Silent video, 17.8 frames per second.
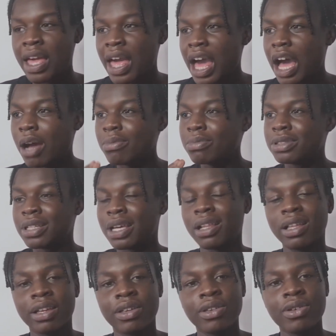I'm
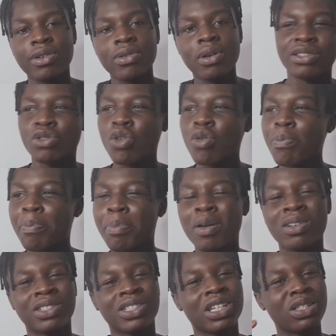telling you, don't
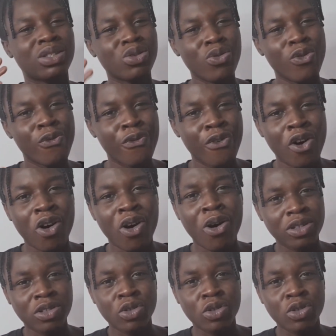push it too far.